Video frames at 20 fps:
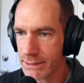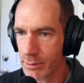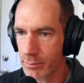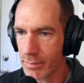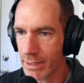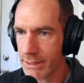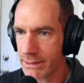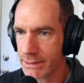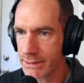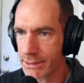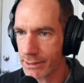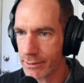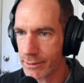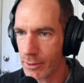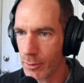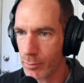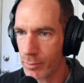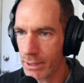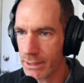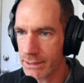The main
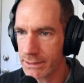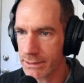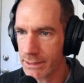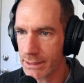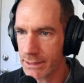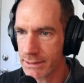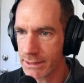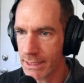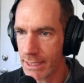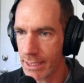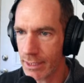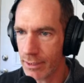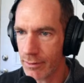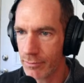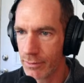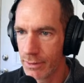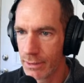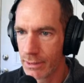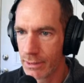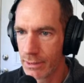stereo bus does
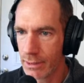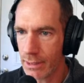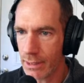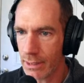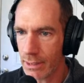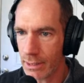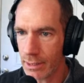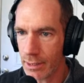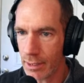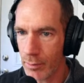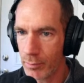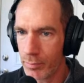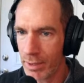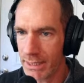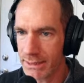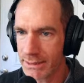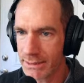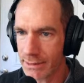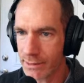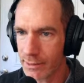have a
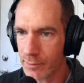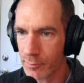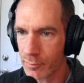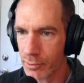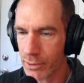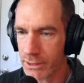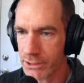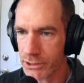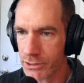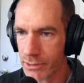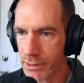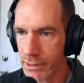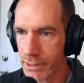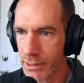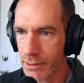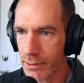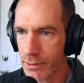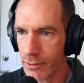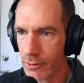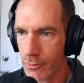basic compressor
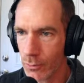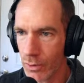here.